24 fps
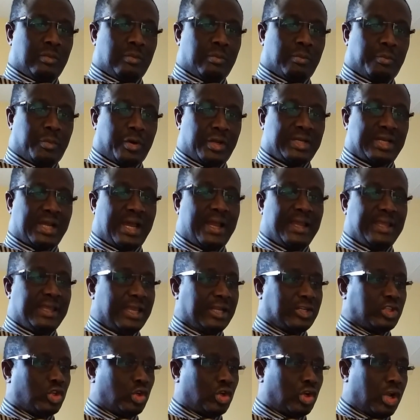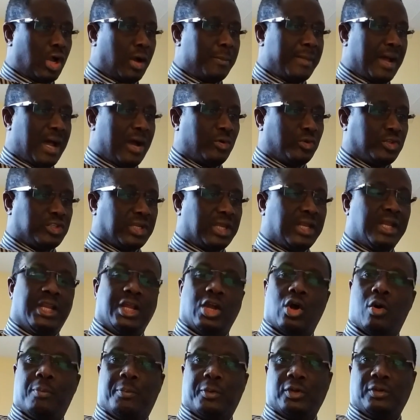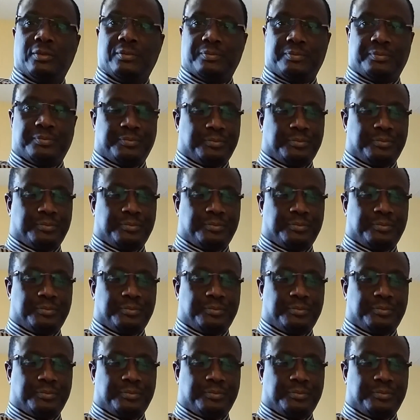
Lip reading: but are yet to come out in the open.